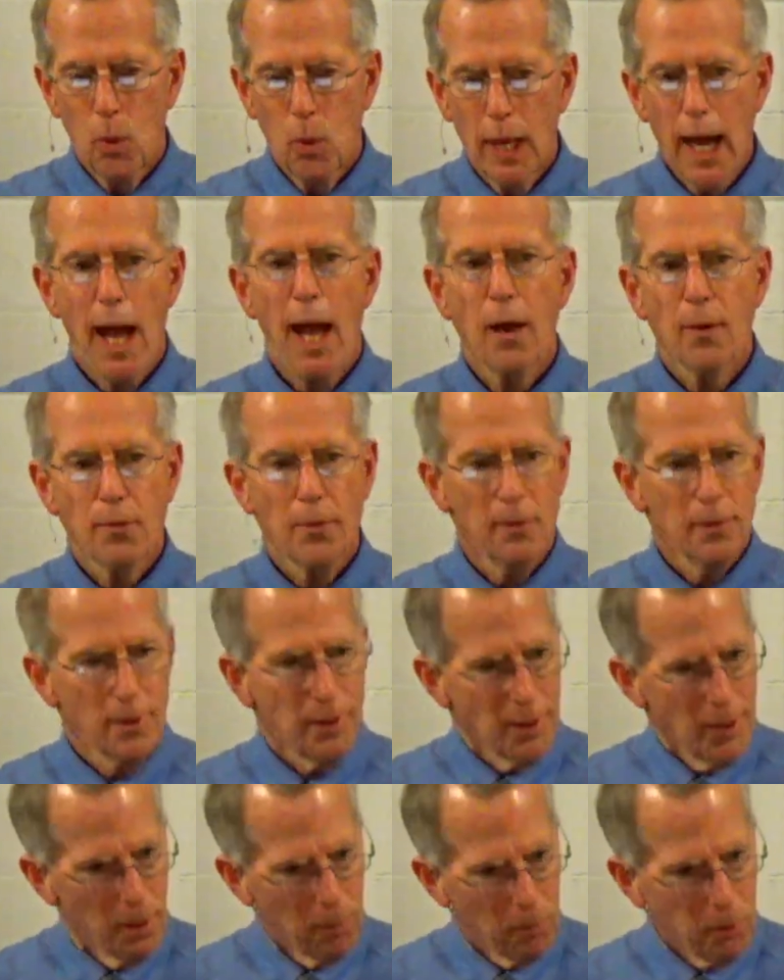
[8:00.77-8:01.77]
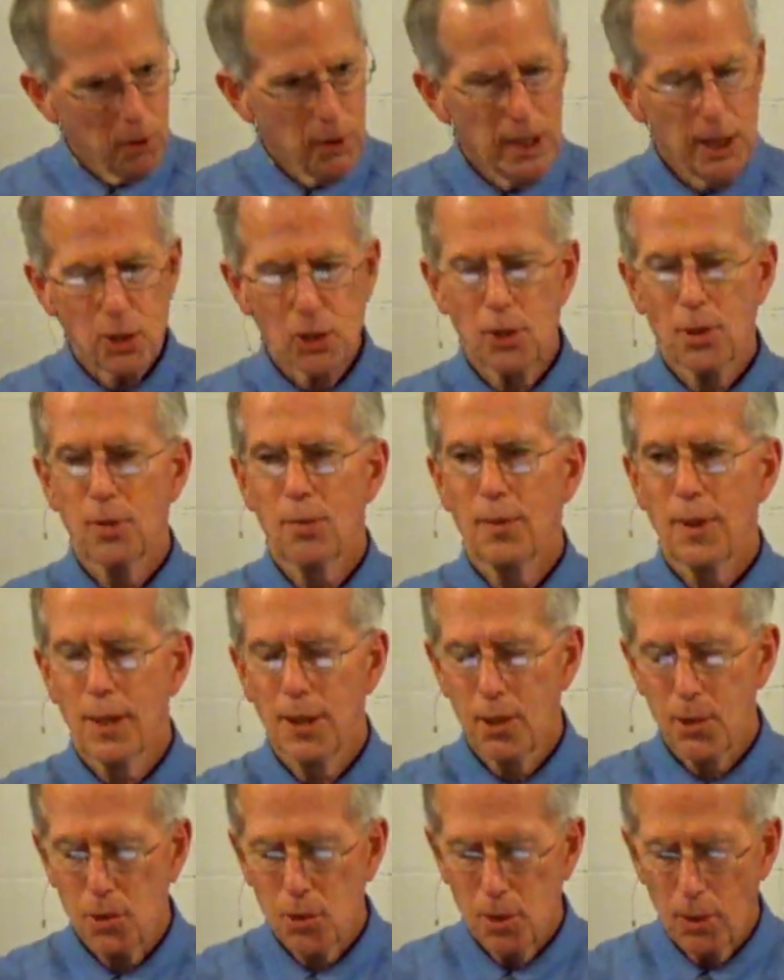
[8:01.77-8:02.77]
we have a
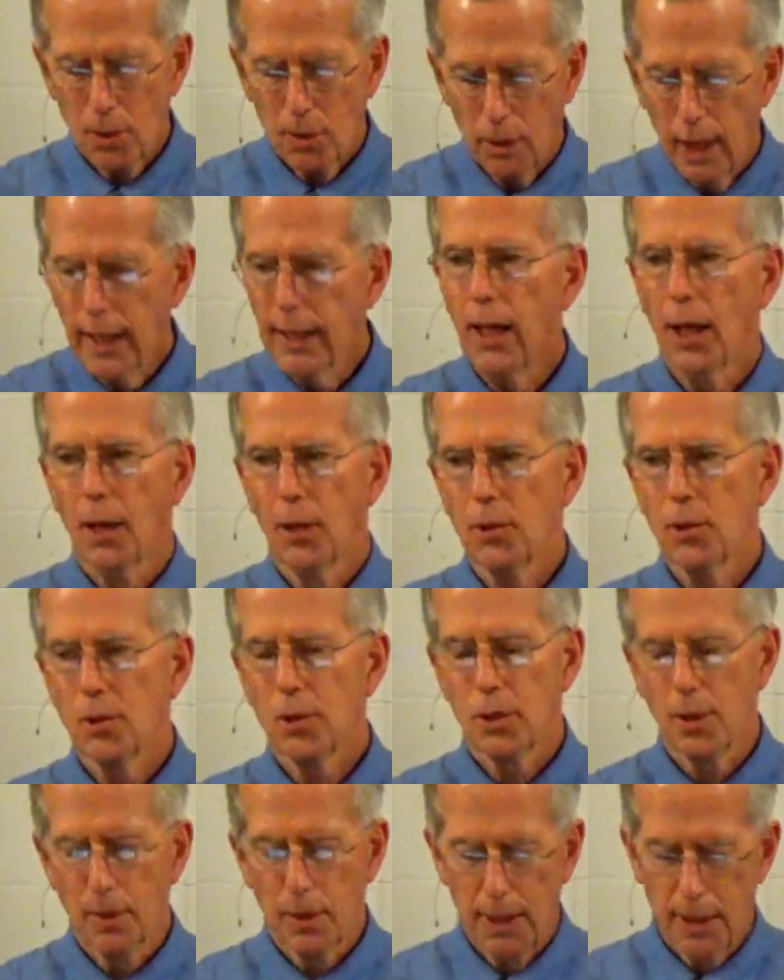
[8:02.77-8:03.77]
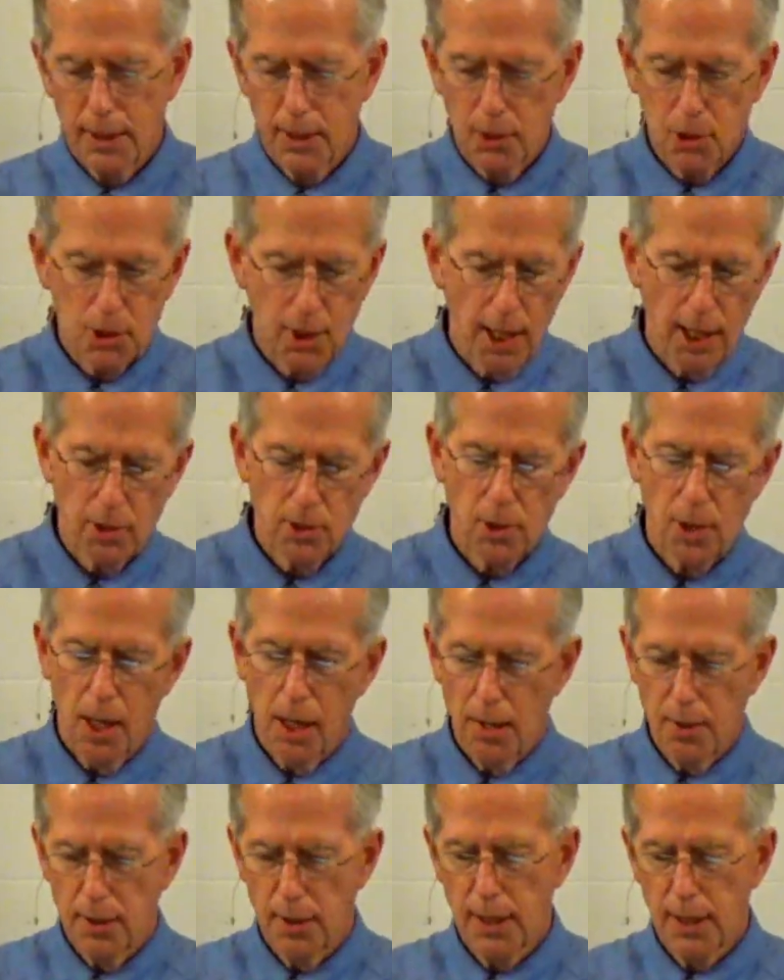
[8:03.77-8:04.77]
priest that is like us, uh, in this
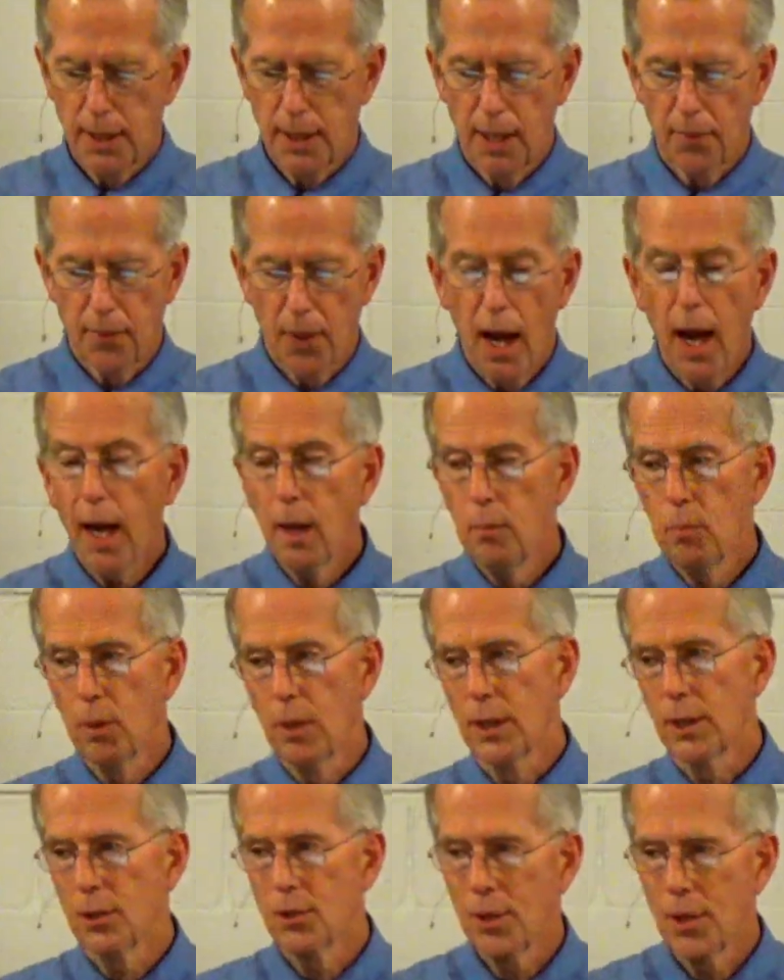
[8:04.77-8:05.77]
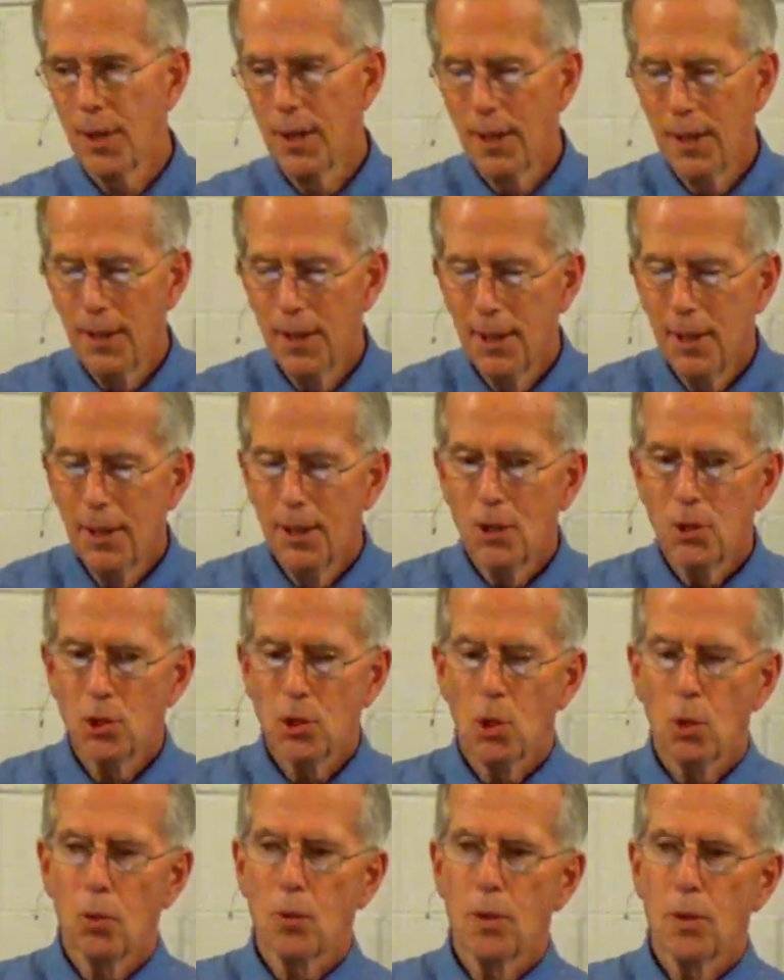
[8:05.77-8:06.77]
case, the, the, uh, the high priest
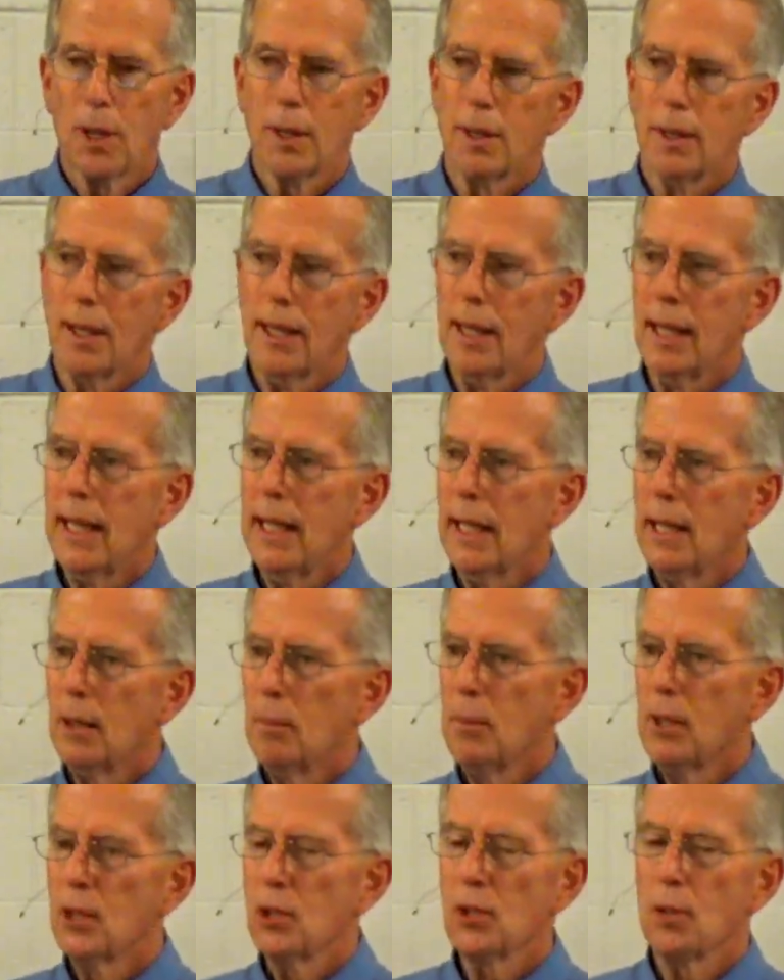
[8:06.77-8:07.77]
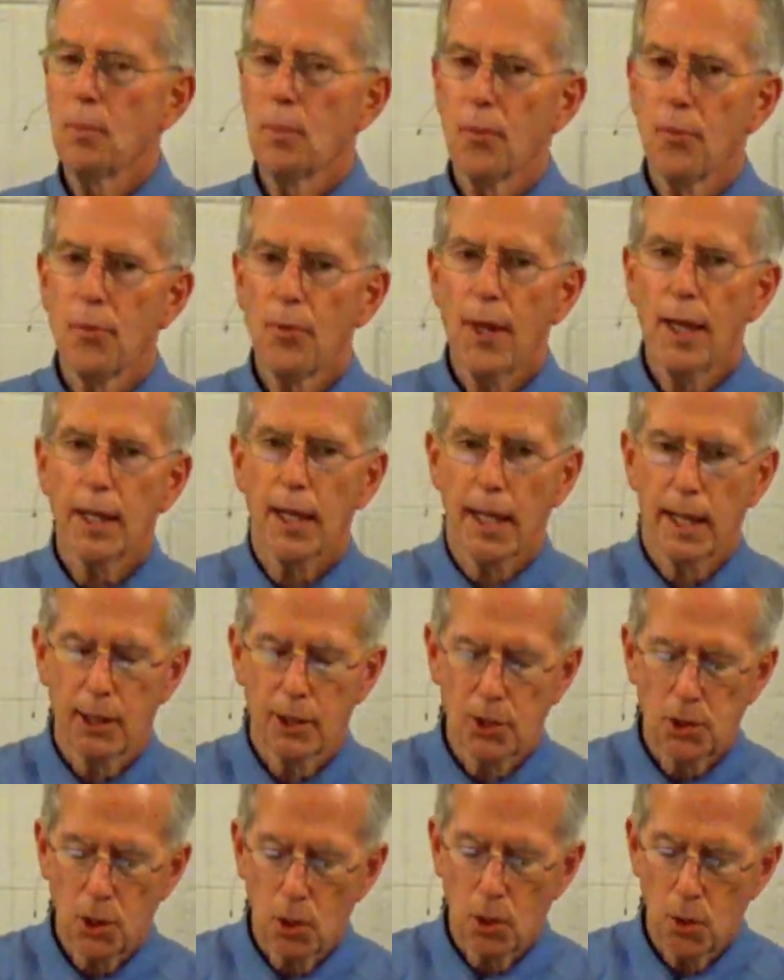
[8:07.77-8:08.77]
so that he can be
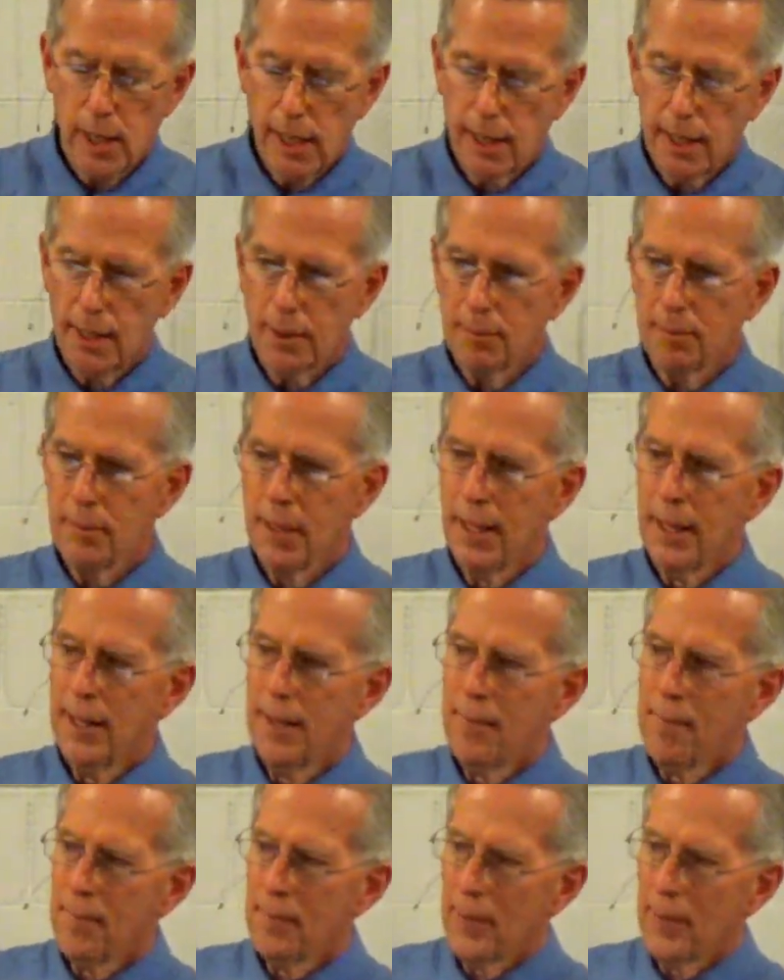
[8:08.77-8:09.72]
sympathetic, so he can